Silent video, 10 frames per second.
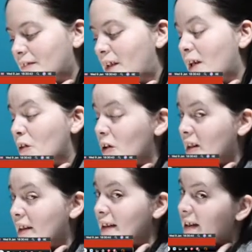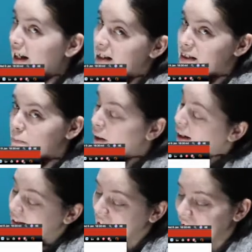ironically catching
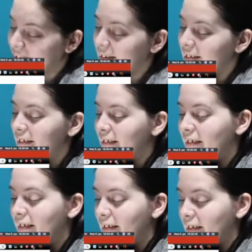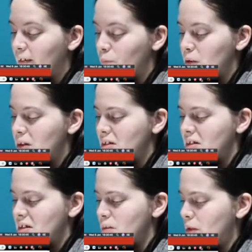my eye. It
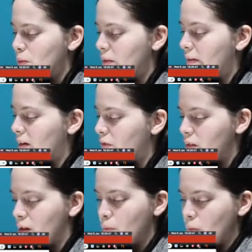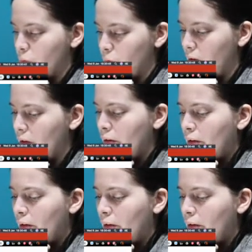does just make me think of Dumbledore.